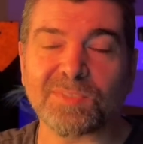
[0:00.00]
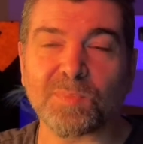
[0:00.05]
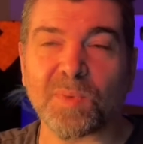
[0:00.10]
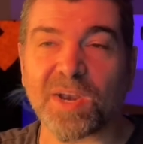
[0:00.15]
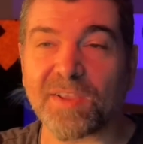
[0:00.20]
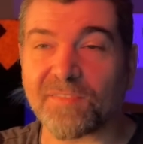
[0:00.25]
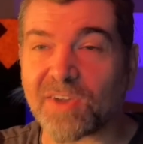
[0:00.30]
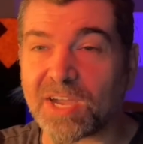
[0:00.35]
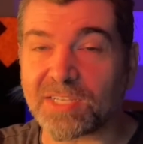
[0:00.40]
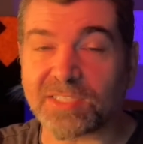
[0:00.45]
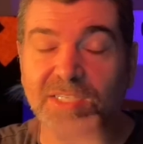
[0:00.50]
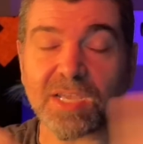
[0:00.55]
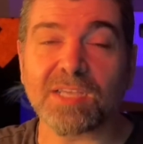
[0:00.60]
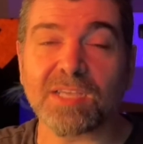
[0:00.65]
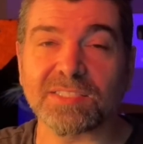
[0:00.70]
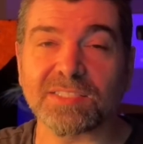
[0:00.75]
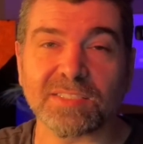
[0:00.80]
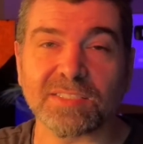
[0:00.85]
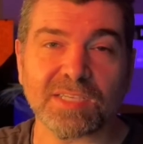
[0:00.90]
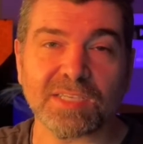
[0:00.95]
but I've got
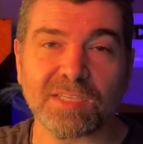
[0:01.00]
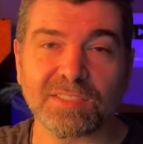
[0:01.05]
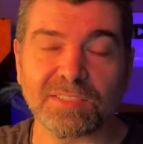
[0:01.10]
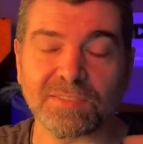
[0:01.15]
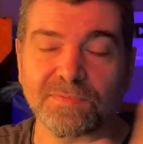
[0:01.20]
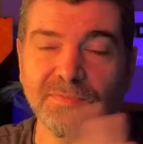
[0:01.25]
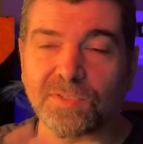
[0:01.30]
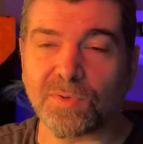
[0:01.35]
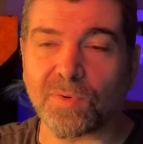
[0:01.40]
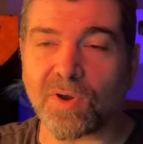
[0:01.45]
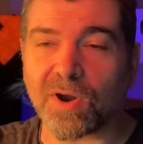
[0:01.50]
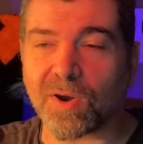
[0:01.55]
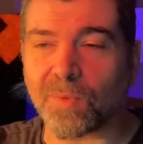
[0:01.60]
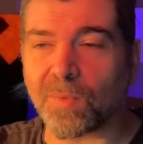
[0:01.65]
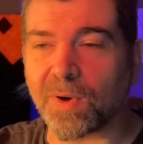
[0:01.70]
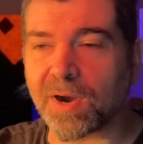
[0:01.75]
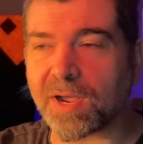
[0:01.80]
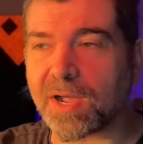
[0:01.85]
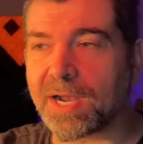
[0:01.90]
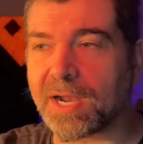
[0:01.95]
tons and tons of new
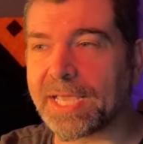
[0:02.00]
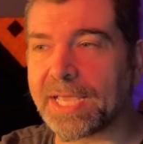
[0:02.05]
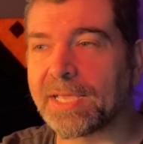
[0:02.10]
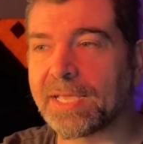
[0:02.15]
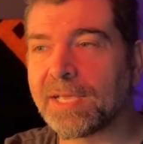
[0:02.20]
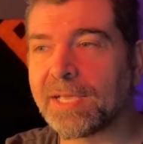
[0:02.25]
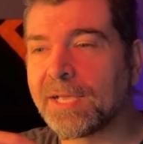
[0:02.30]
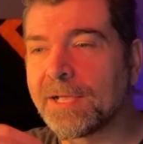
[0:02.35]
artwork on it.